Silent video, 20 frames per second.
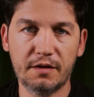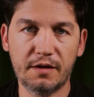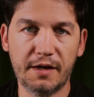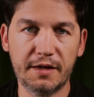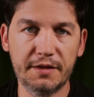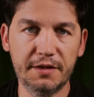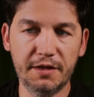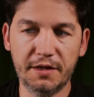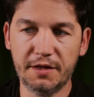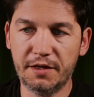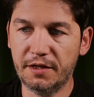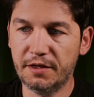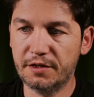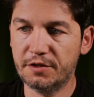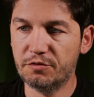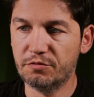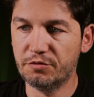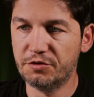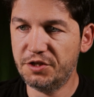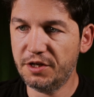idea here
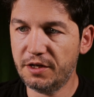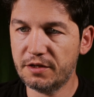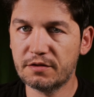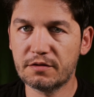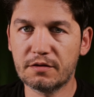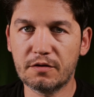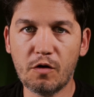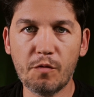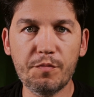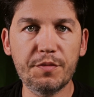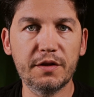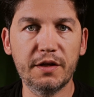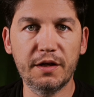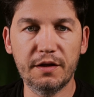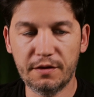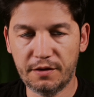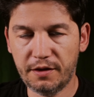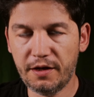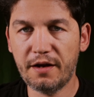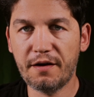is to just copy the
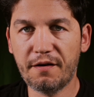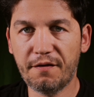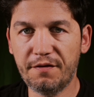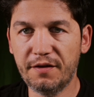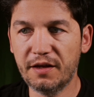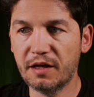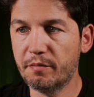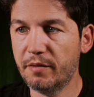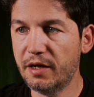entire thing.